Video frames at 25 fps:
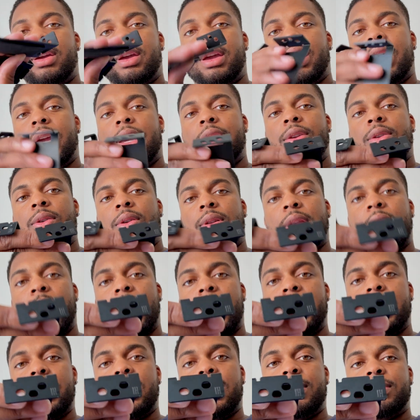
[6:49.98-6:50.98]
and you're gonna
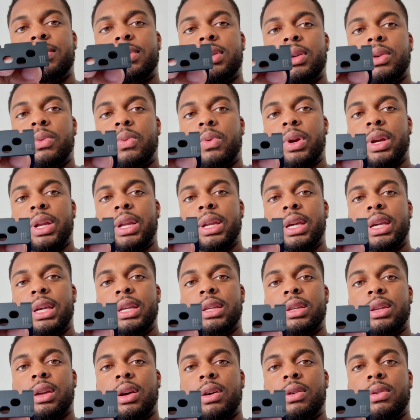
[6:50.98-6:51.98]
line it up to one of
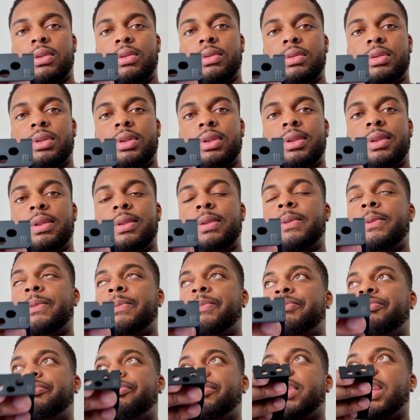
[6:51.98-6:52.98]
these holes.
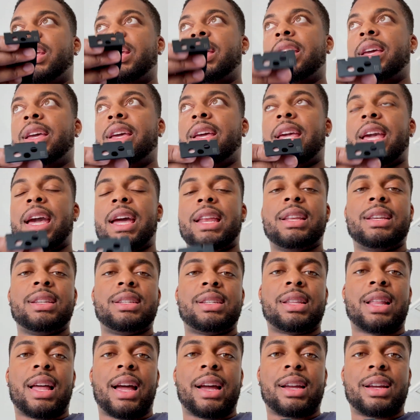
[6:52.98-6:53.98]
It kind of is
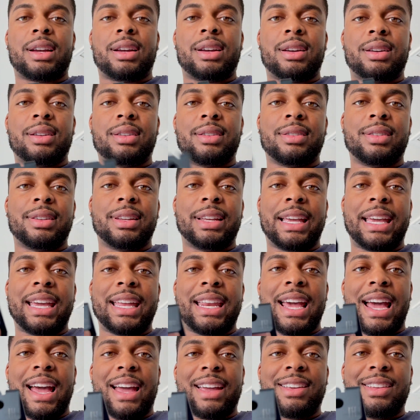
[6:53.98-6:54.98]
like a get
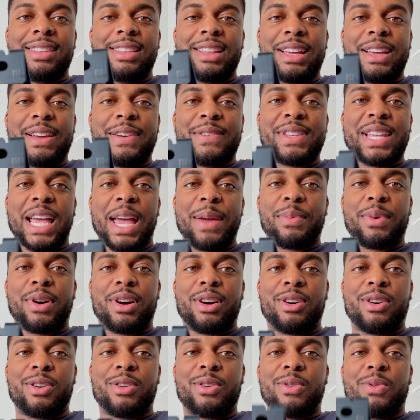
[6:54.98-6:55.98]
it how you live type of
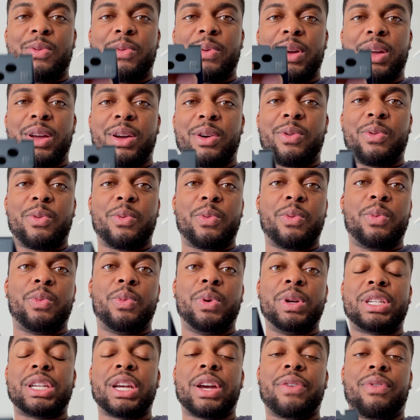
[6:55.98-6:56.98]
hole, where
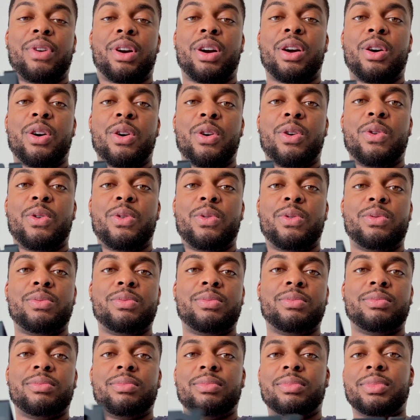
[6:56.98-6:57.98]
whichever hole,
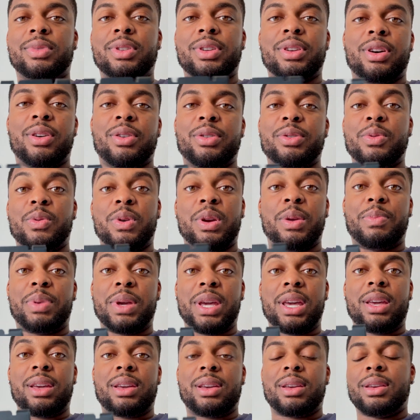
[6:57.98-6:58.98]
you know, you want to
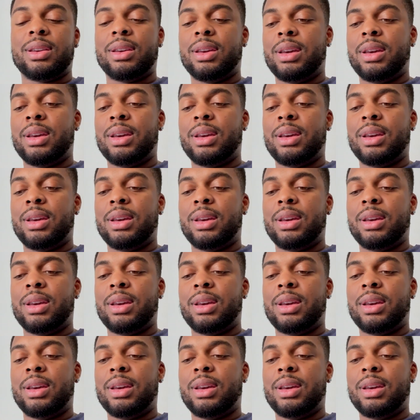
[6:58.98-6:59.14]
pick,